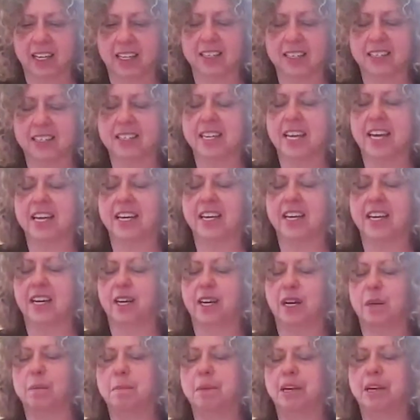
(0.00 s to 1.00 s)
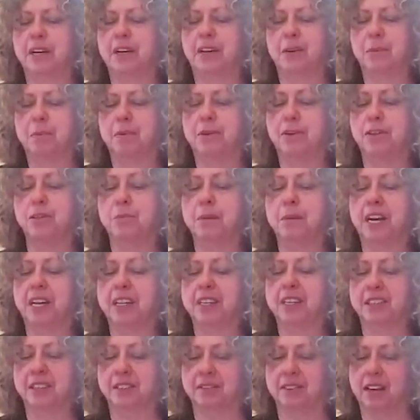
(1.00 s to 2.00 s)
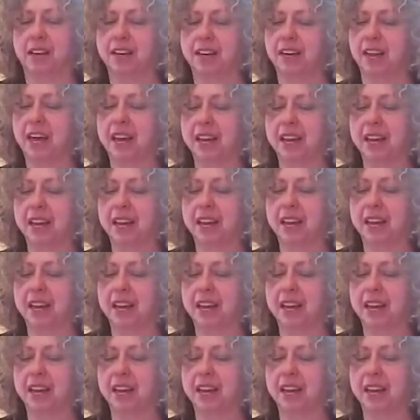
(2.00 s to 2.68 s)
is taking a bigger perspective on life.